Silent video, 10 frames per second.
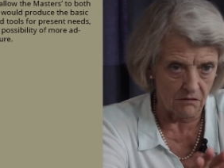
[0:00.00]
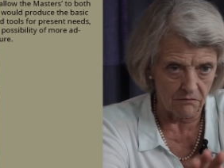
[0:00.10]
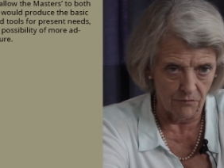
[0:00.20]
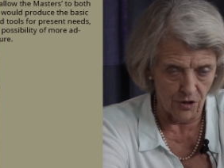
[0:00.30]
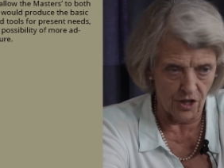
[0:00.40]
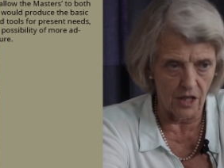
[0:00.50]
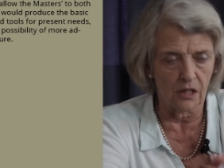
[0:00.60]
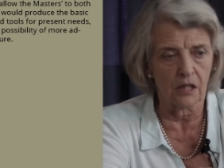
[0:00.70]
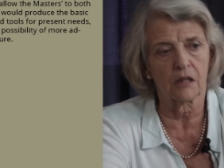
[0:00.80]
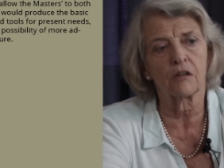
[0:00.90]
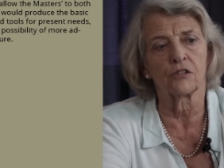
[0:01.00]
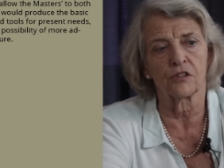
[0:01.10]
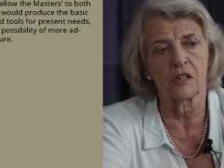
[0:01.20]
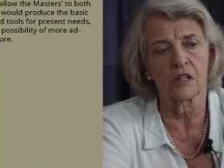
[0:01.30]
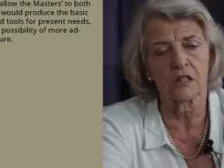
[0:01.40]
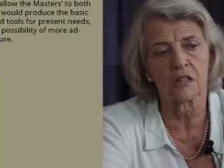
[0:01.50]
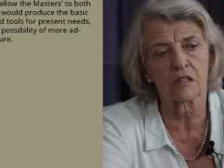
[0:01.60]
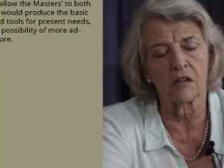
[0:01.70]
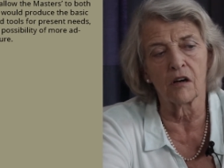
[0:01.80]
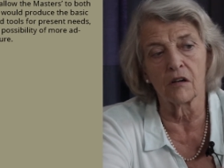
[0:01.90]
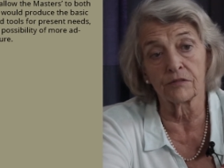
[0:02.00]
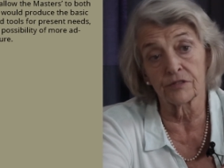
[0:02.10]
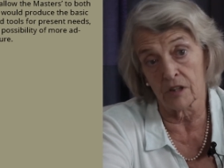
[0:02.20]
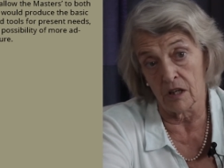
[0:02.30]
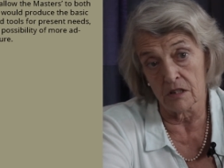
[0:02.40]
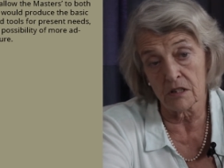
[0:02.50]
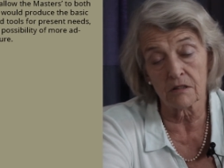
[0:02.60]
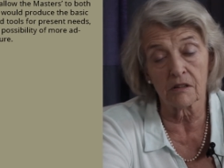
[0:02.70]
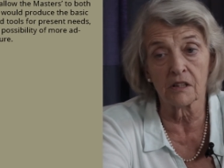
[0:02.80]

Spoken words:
within the context of class